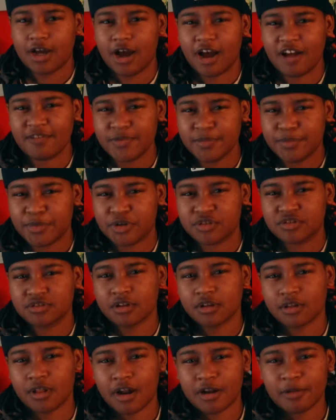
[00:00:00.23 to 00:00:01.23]
I've been posting
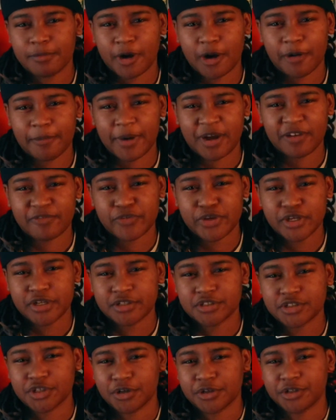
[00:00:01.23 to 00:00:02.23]
a lot about my
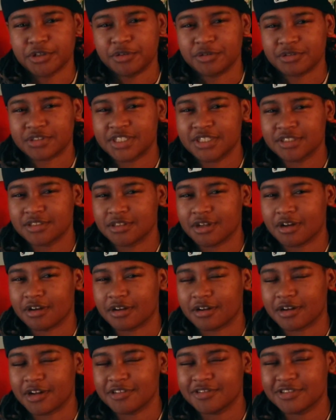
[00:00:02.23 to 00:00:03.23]
vegan journey on TikTok,
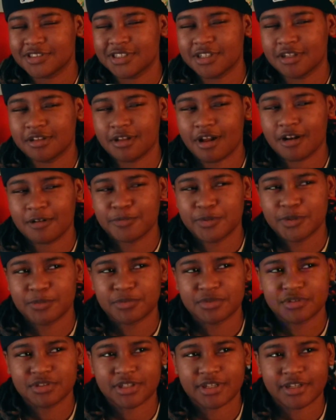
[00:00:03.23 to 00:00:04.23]
and I've seen a lot of
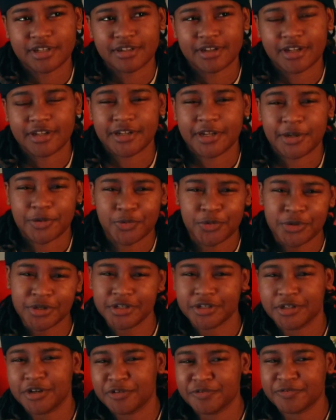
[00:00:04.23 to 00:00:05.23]
people saying that they
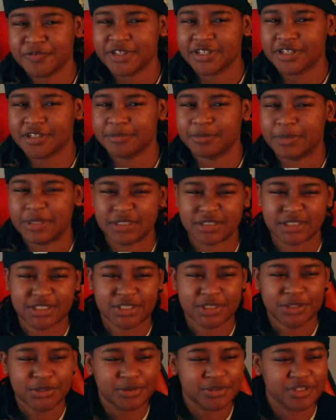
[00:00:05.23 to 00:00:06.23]
would go vegan, but
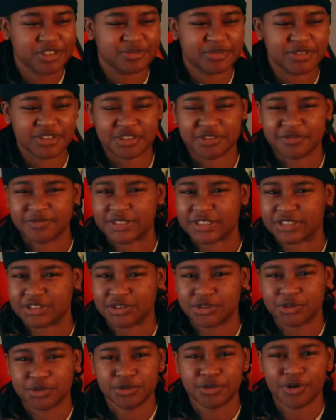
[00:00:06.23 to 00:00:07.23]
it's too expensive, it's
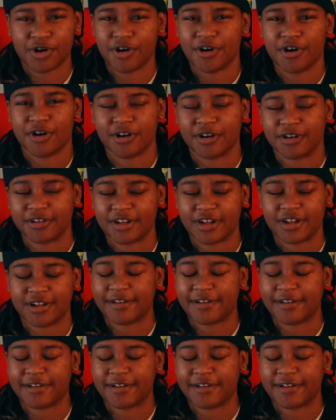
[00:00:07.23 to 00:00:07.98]
too hard, da